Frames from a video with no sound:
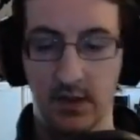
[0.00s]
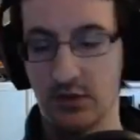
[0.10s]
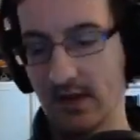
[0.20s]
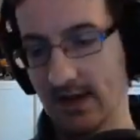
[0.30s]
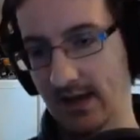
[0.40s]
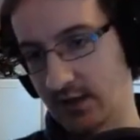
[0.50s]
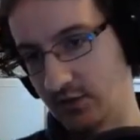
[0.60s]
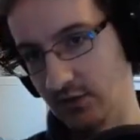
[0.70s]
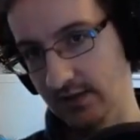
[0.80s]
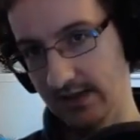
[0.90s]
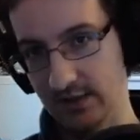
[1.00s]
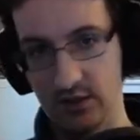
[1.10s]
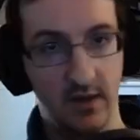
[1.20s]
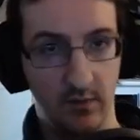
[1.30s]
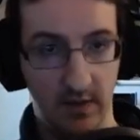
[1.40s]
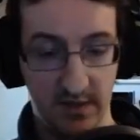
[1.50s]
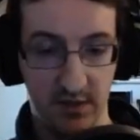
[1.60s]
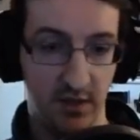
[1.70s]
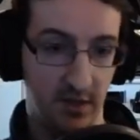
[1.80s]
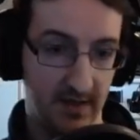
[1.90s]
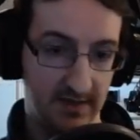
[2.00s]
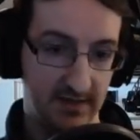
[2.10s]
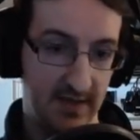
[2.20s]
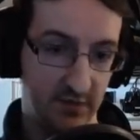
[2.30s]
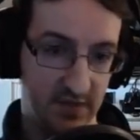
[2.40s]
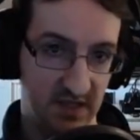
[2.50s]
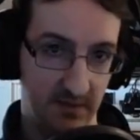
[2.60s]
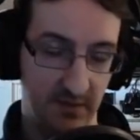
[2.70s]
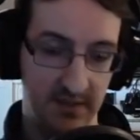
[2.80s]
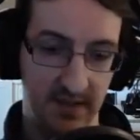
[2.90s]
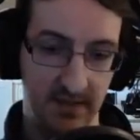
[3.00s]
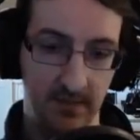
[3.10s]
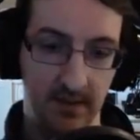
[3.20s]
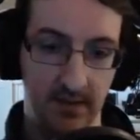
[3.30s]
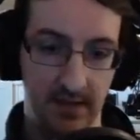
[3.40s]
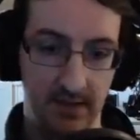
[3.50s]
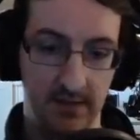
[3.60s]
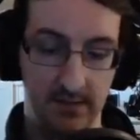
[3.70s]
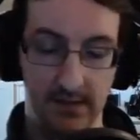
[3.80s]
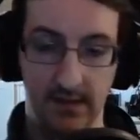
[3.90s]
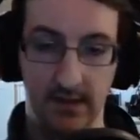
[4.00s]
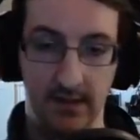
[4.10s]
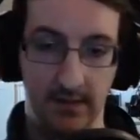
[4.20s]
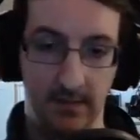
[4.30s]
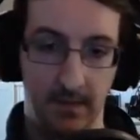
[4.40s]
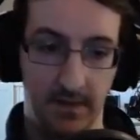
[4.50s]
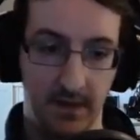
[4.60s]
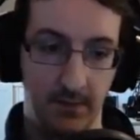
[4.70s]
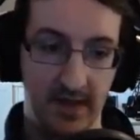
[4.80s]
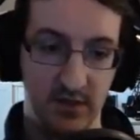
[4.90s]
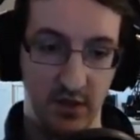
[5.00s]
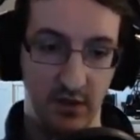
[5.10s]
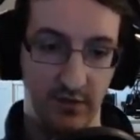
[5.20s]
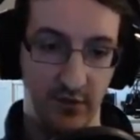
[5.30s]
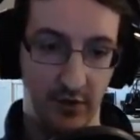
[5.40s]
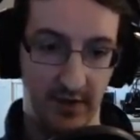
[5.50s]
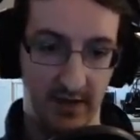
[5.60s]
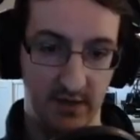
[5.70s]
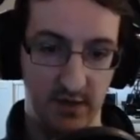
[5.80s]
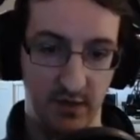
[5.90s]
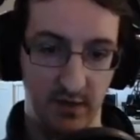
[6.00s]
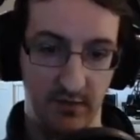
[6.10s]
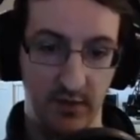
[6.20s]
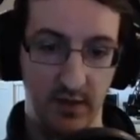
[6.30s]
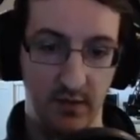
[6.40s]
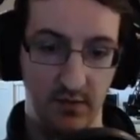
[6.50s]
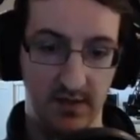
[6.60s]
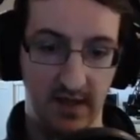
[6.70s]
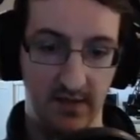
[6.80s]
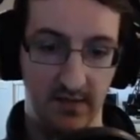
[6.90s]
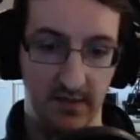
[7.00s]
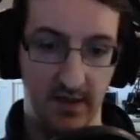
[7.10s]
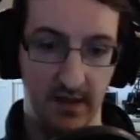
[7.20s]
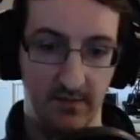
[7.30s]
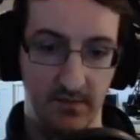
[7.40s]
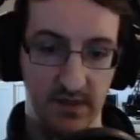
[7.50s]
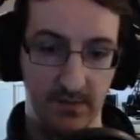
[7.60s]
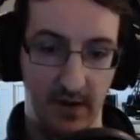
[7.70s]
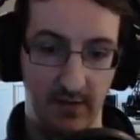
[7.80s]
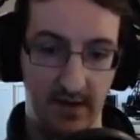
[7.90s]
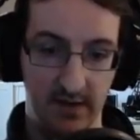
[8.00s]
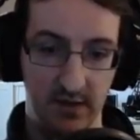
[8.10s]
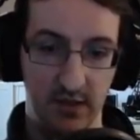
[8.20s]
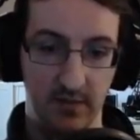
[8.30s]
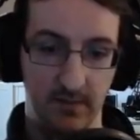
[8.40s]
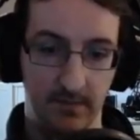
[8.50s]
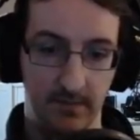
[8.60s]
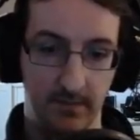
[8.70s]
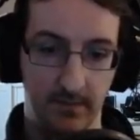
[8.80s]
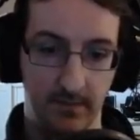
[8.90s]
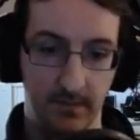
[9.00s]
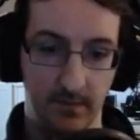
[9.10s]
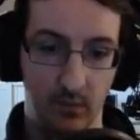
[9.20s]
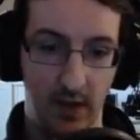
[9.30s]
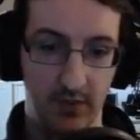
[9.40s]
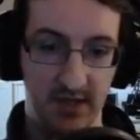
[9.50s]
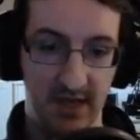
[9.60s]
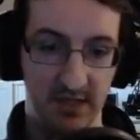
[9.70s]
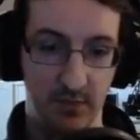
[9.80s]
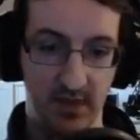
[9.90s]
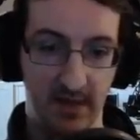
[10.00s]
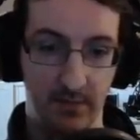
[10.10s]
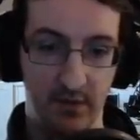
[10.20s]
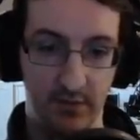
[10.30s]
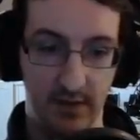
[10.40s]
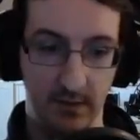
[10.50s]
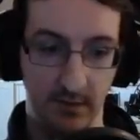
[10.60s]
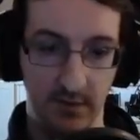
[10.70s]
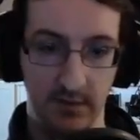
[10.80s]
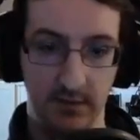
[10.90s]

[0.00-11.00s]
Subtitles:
So I can't control that, it releases automatically after a certain amount of time. And compared to the other Photon Arts, so if we use, again, Spiral Edge, while we're charging, we can move around.